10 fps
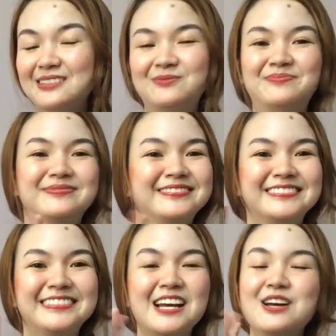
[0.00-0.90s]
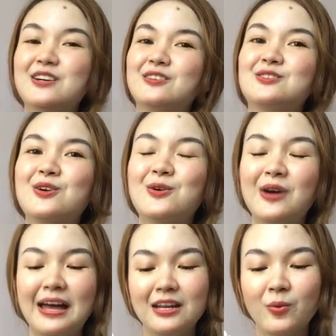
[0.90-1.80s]
So
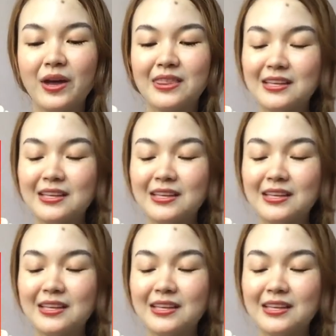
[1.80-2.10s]
anyway,